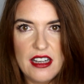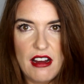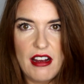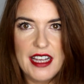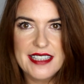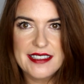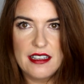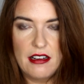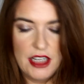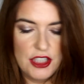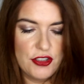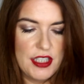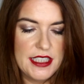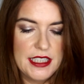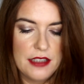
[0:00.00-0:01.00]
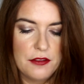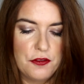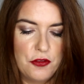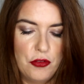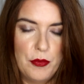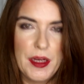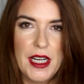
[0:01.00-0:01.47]
nice hydrating
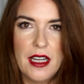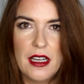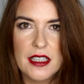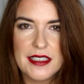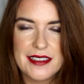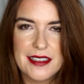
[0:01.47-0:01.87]
formula,